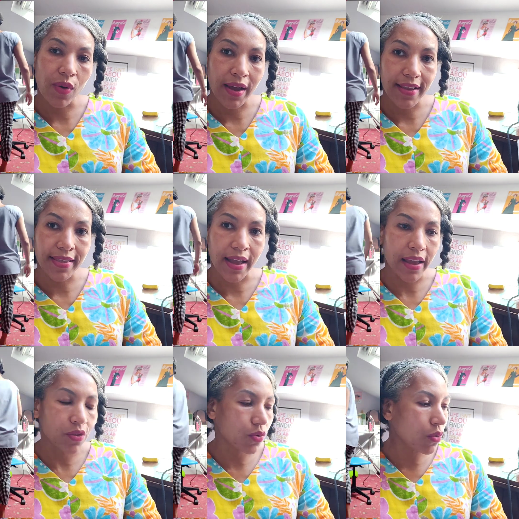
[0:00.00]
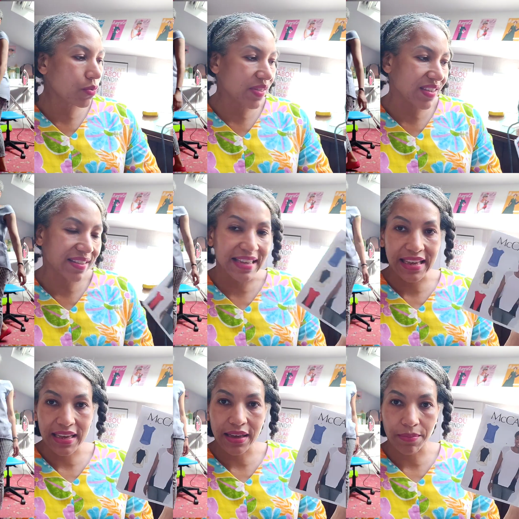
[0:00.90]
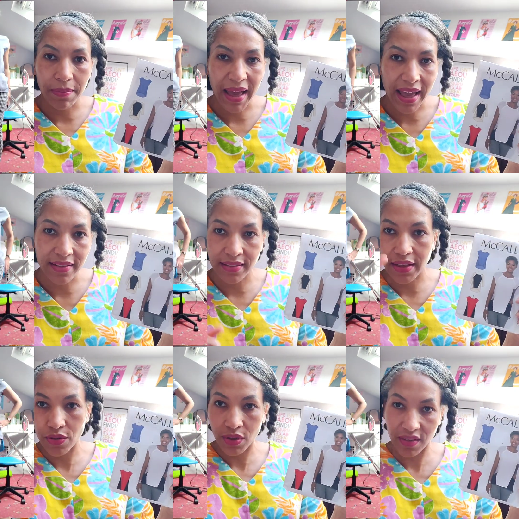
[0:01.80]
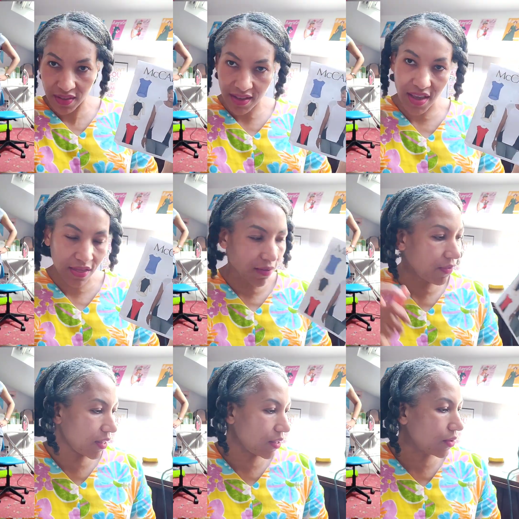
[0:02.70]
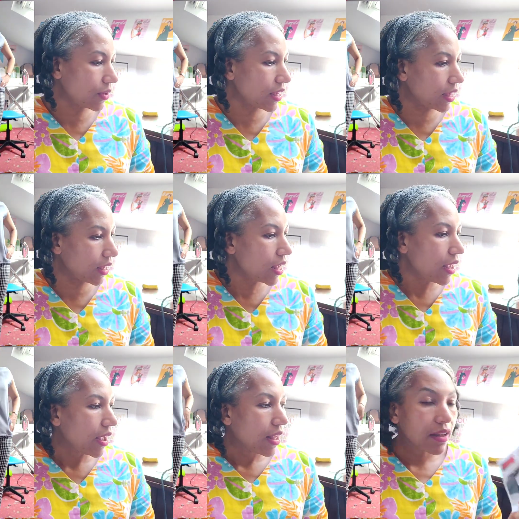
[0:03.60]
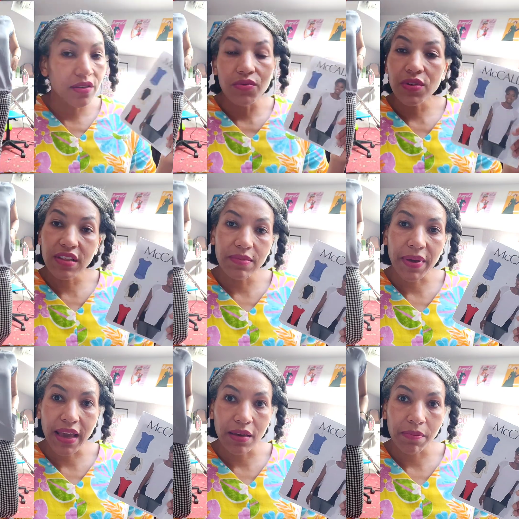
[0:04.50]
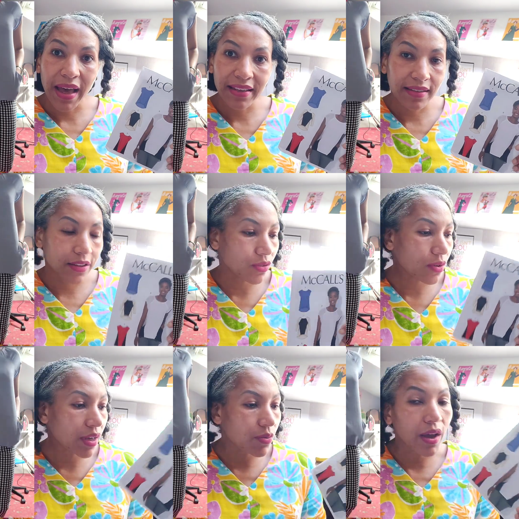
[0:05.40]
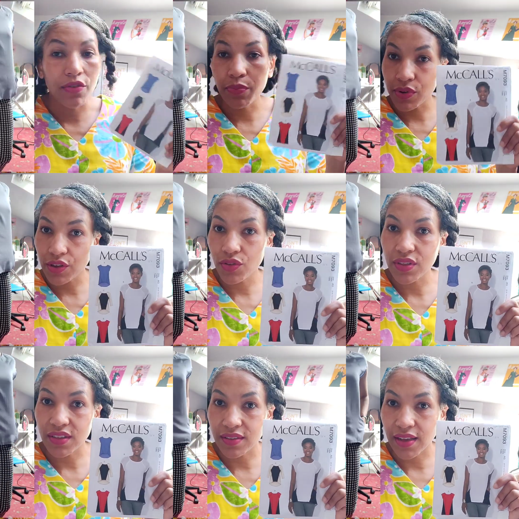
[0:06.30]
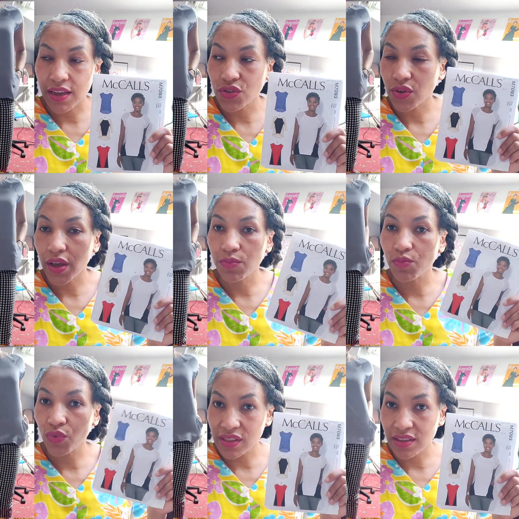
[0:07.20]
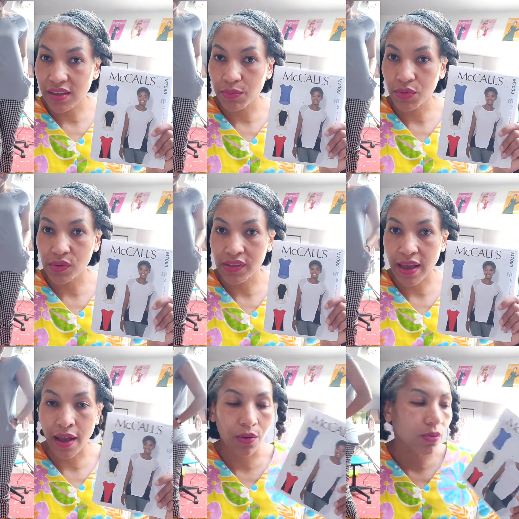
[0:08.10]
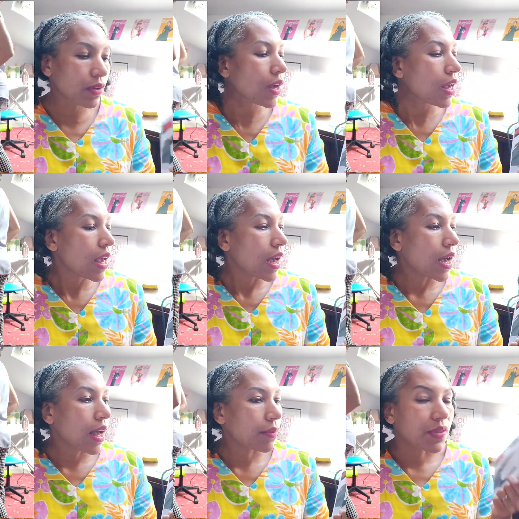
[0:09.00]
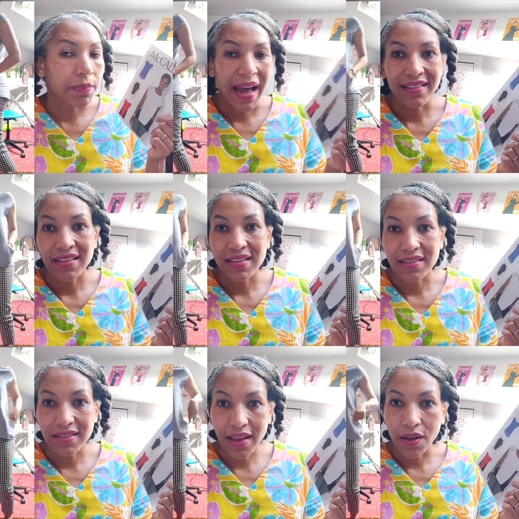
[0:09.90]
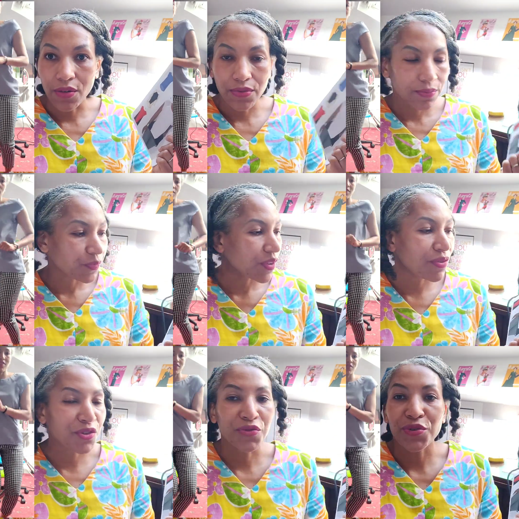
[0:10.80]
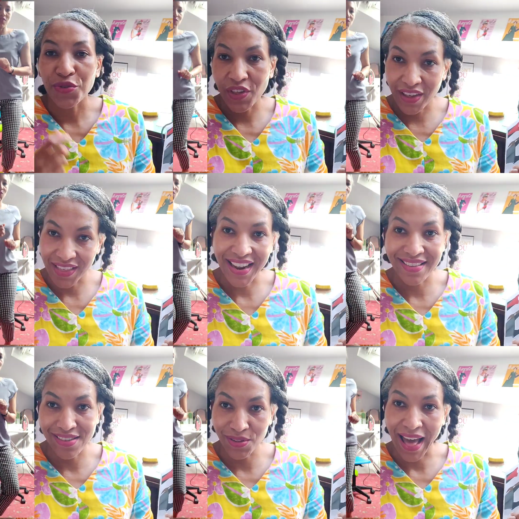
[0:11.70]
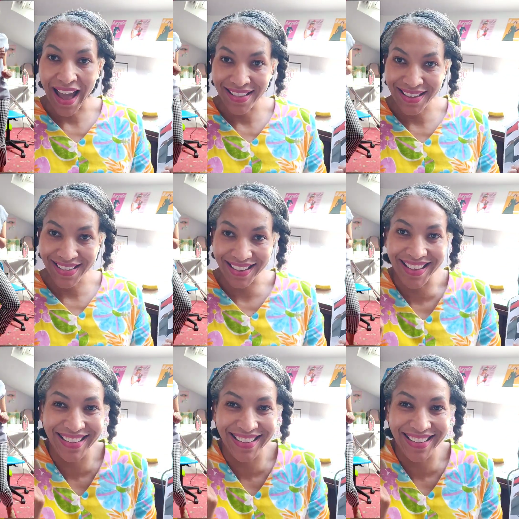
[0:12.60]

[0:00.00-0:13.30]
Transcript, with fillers: quite nice, or with these gingham pants that you can see in the video here. That's a really banging pattern. So, anyway, I've put it to the side. So, I went and I pulled it out um, the pattern itself, first of all, to check that I still had it,